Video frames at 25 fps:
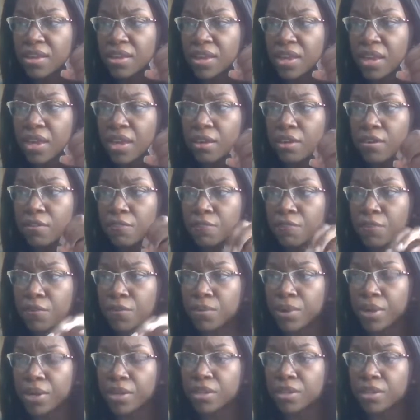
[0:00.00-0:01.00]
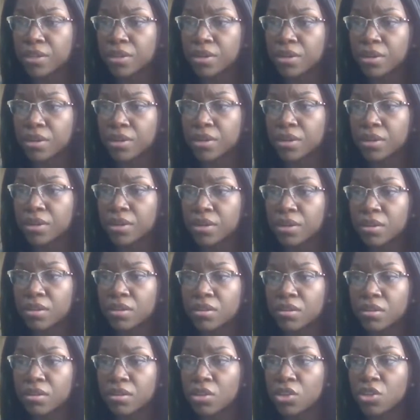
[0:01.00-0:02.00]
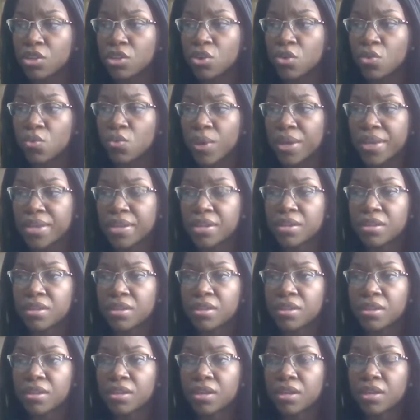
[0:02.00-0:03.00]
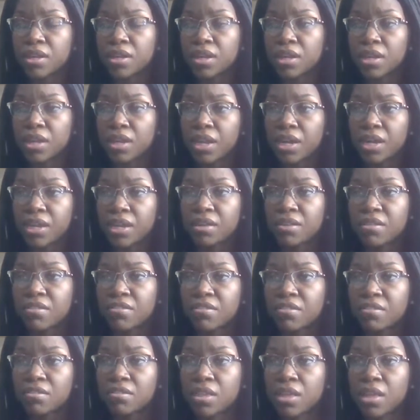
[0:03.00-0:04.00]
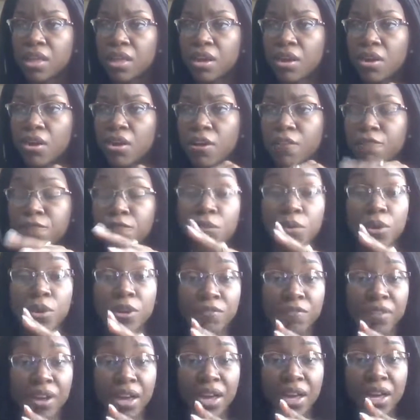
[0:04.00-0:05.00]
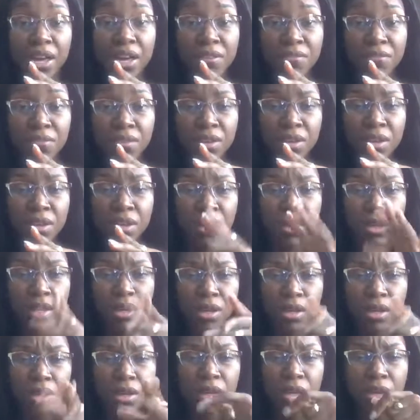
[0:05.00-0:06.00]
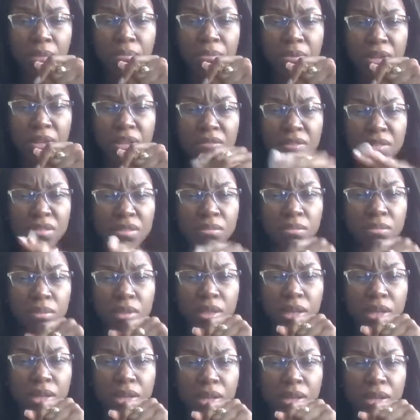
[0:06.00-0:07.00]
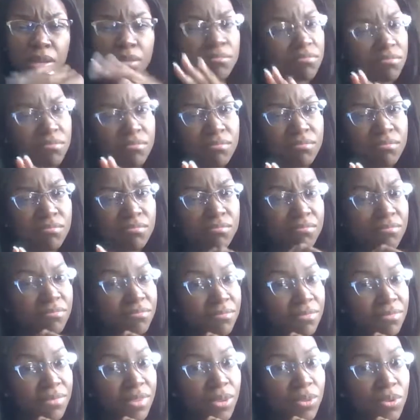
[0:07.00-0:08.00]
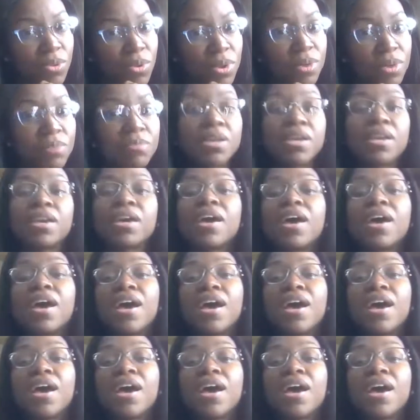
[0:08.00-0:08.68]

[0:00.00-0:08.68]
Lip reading: and for regular, weighted clients, they are 45. I believe it's something like that. Not quote me,